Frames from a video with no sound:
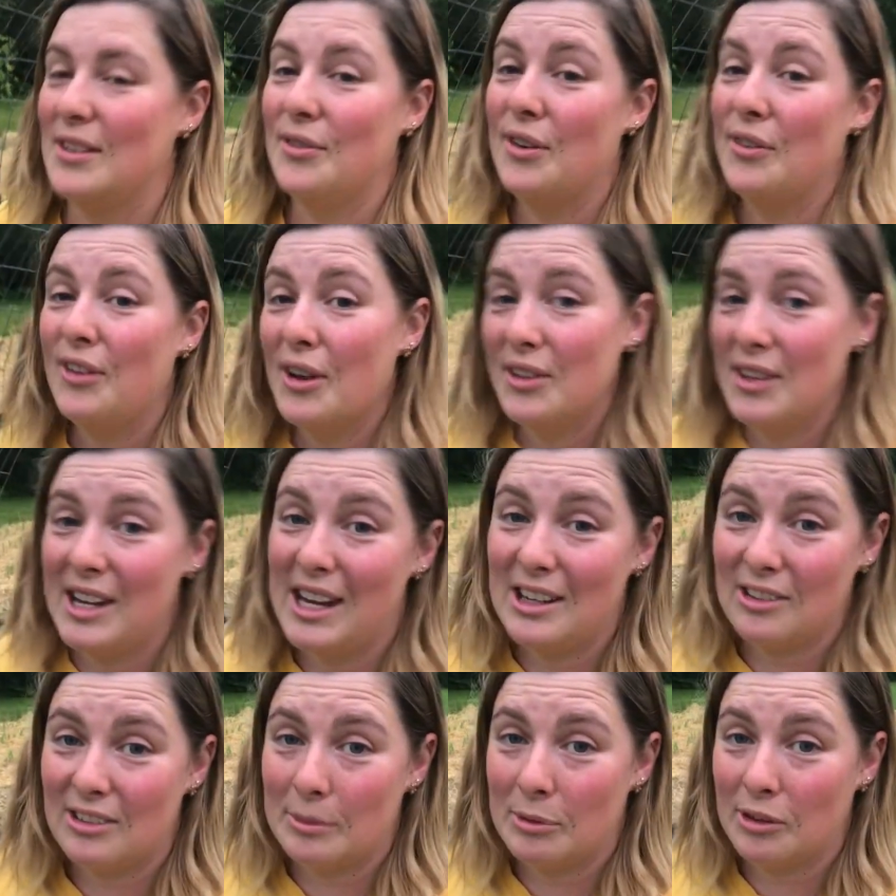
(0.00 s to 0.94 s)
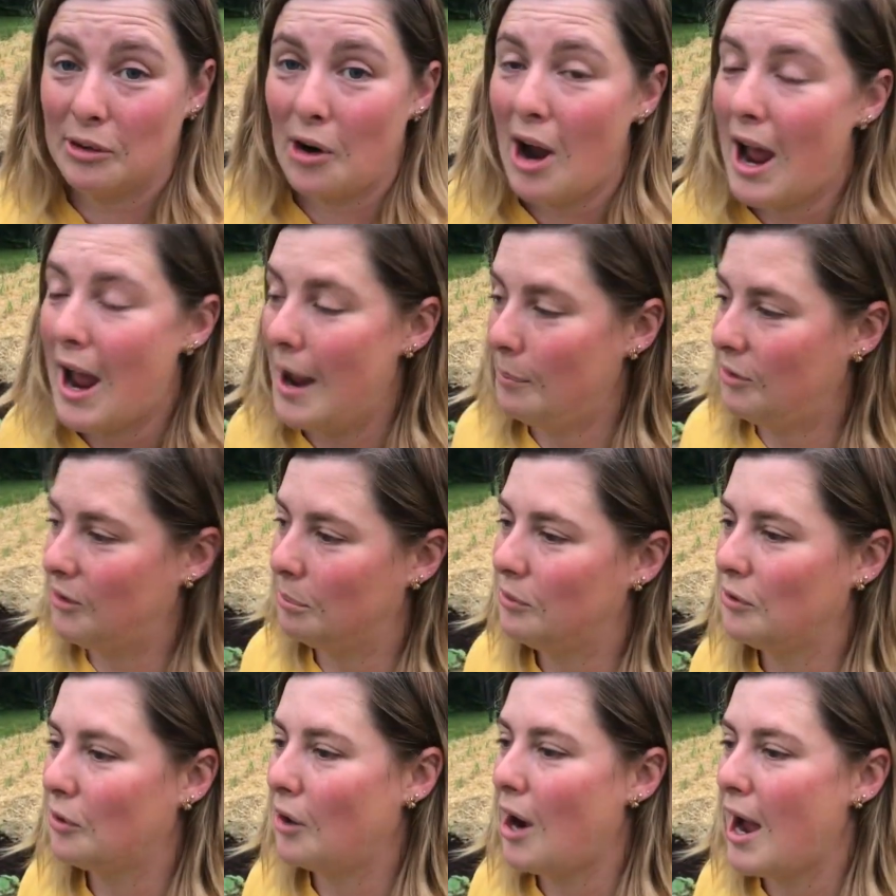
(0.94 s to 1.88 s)
if you feel the need to subscribe,
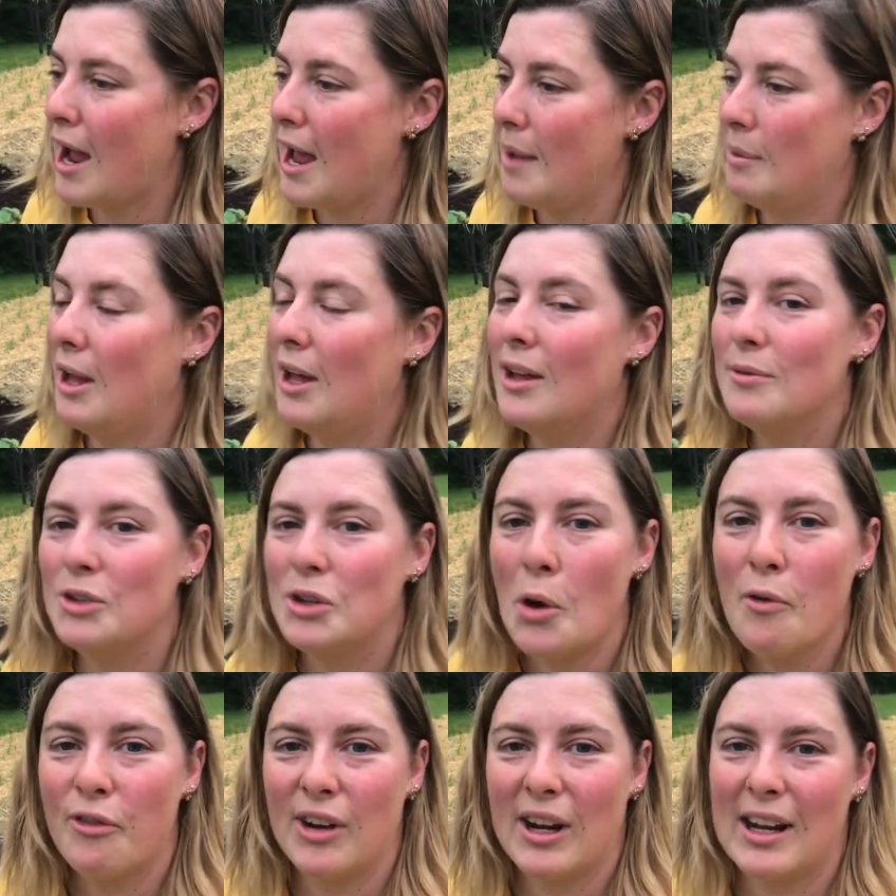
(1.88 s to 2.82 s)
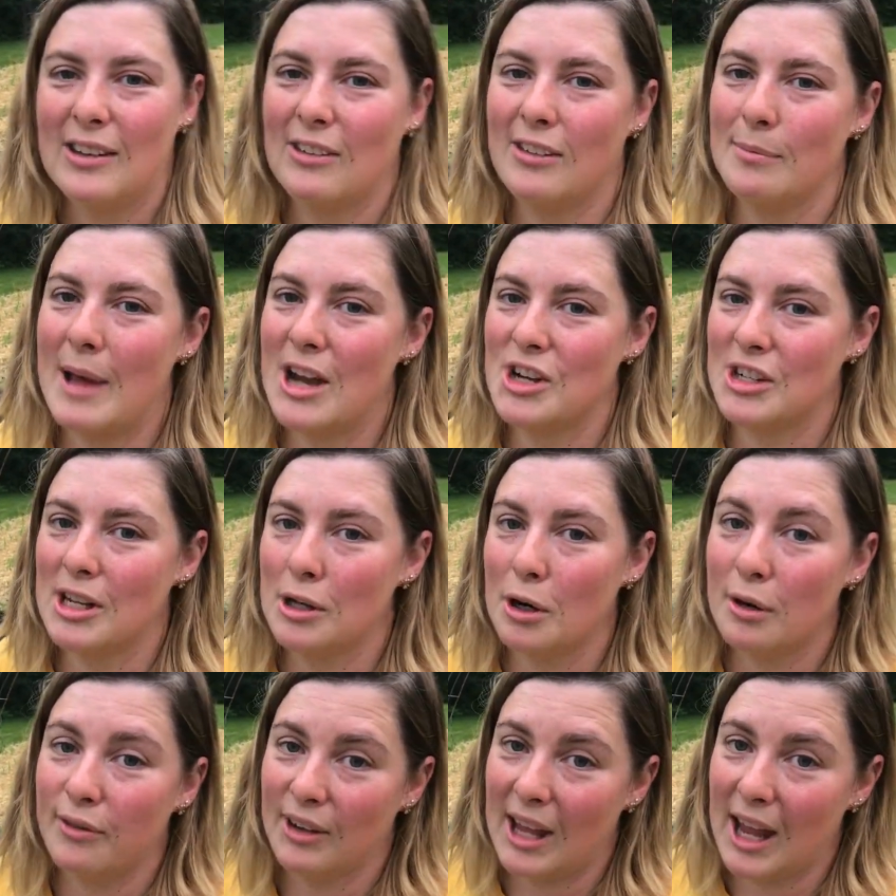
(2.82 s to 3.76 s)
subscribe. Don't forget to smash that
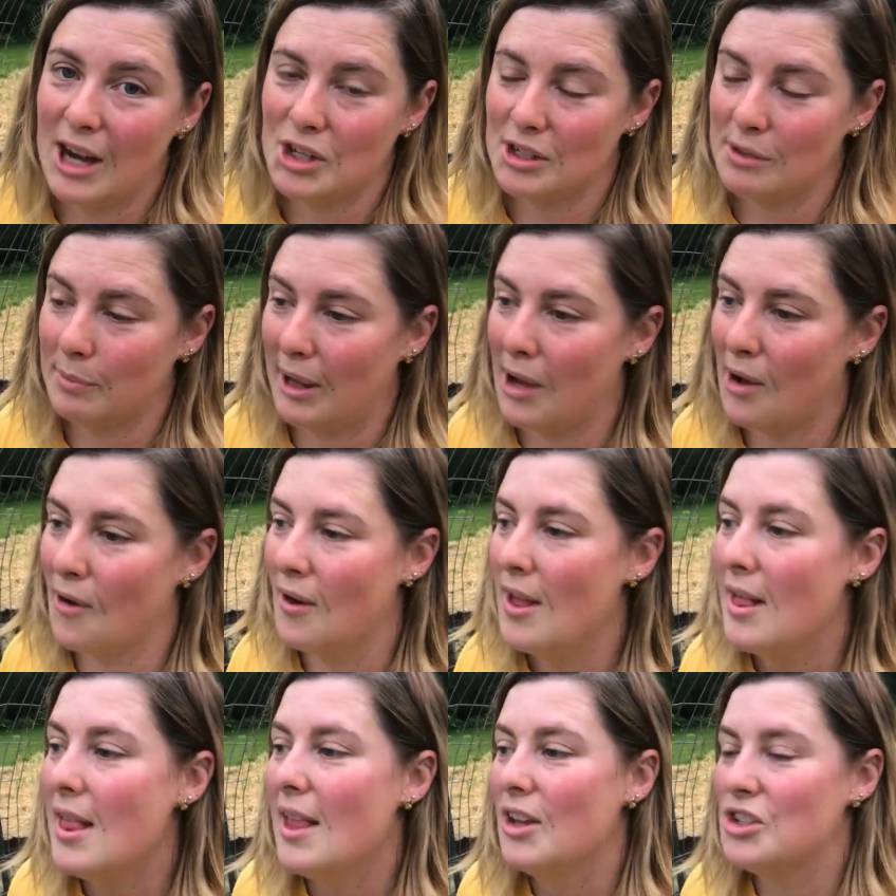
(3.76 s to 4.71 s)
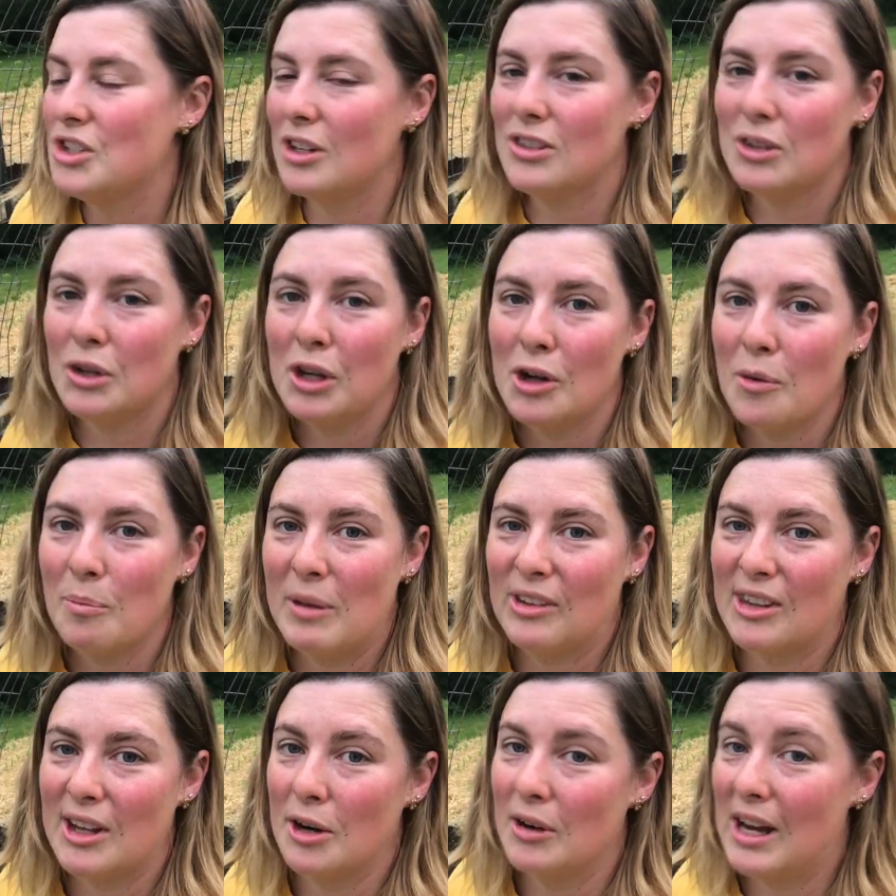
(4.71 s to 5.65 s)
notification bell just so you don't
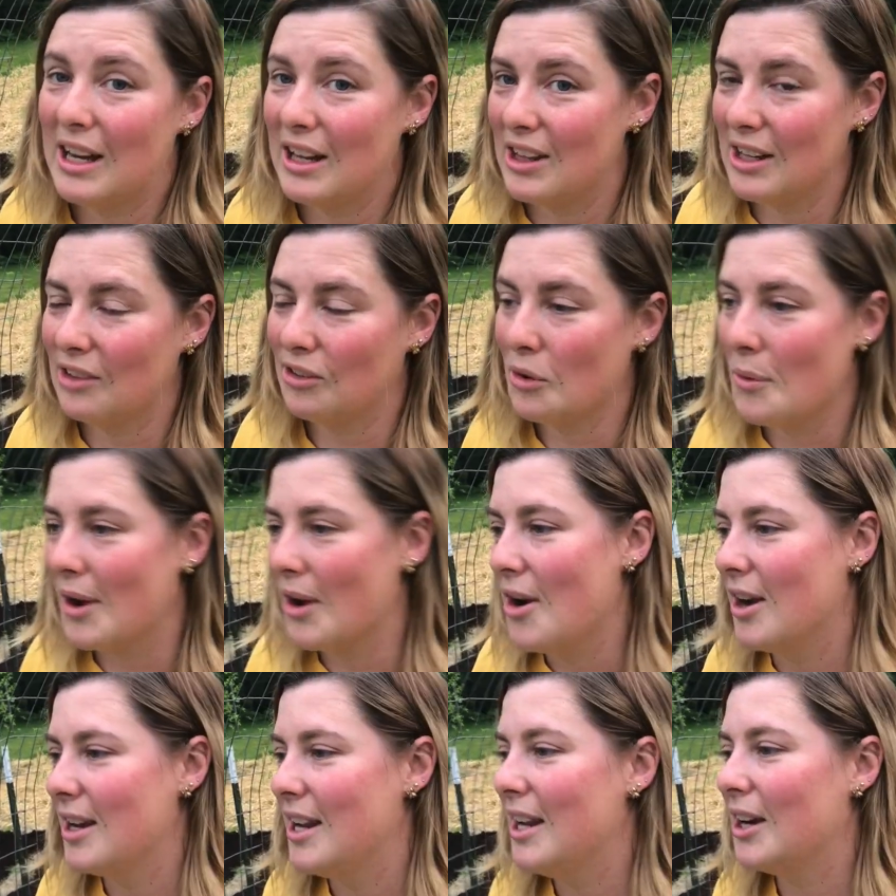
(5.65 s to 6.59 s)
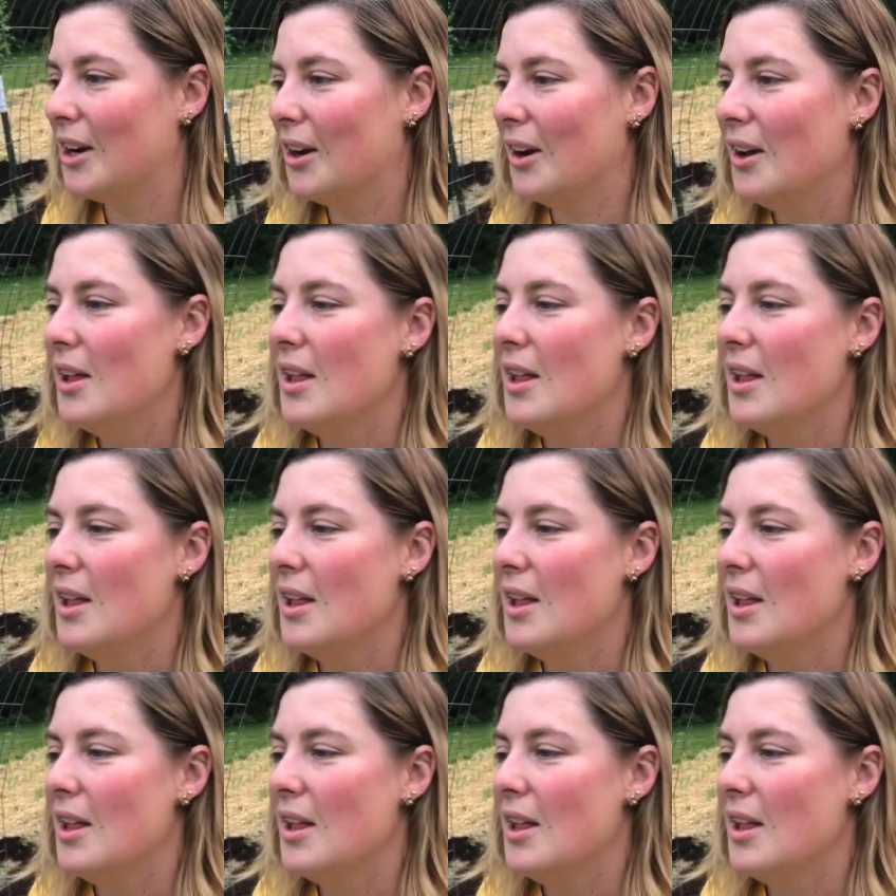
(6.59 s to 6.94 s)
miss out on anything that's going on here.